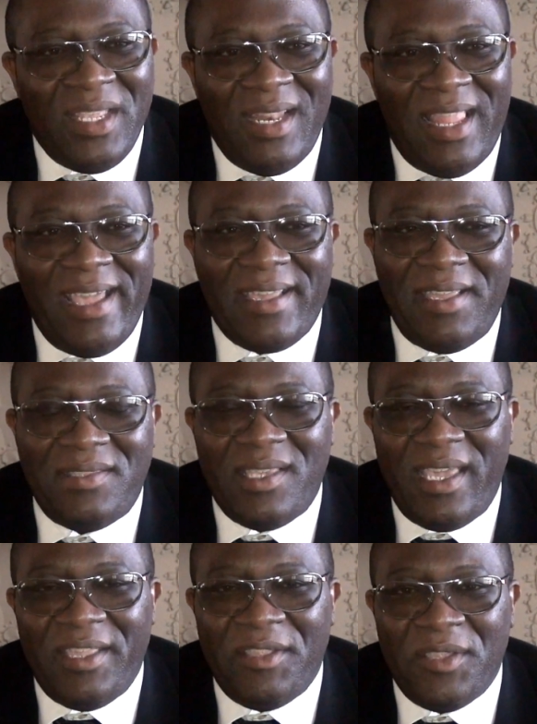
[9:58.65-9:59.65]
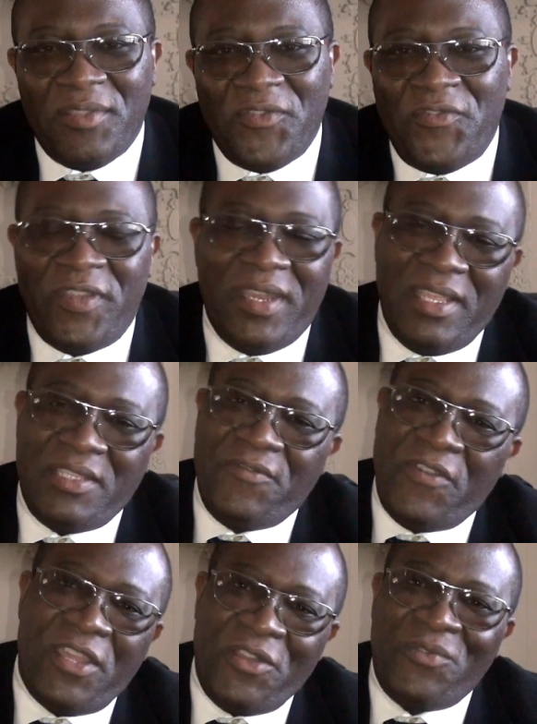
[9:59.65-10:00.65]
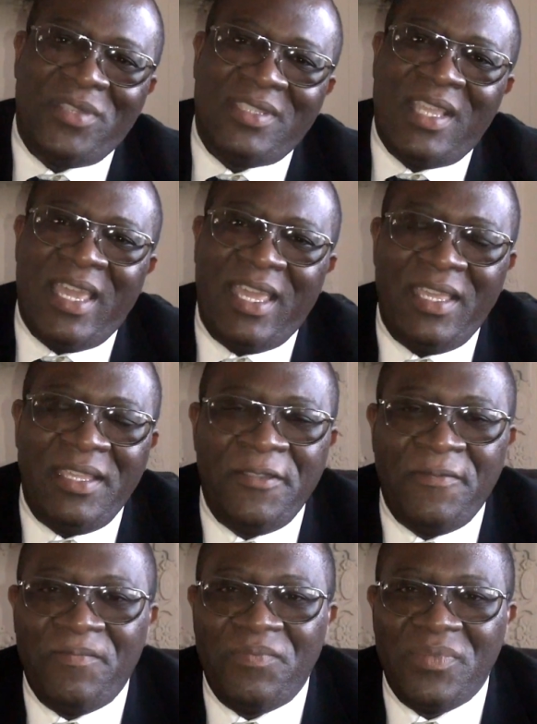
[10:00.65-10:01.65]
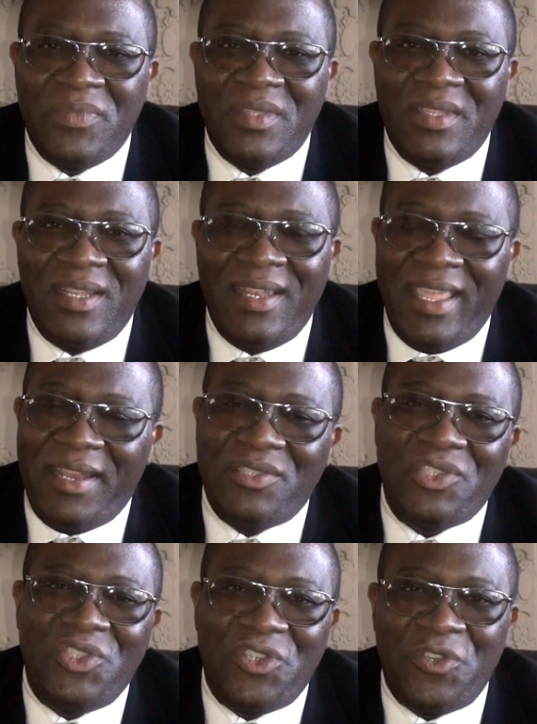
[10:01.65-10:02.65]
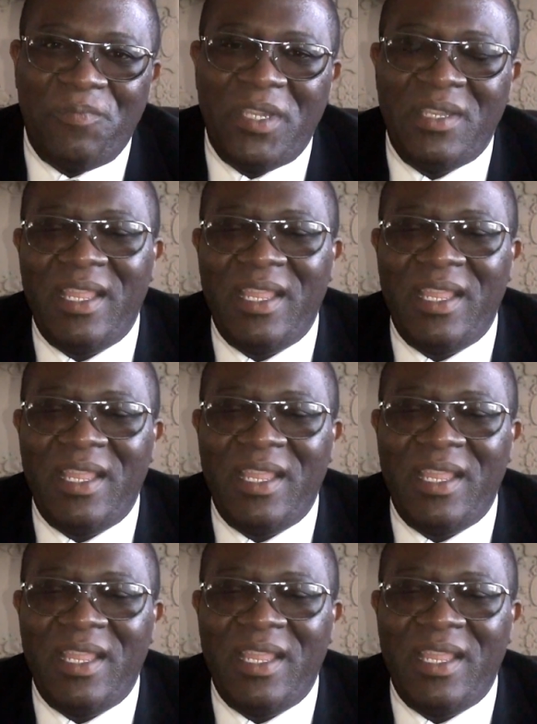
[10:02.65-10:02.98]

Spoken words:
like I said, for this Veterans Day, ladies and gentlemen,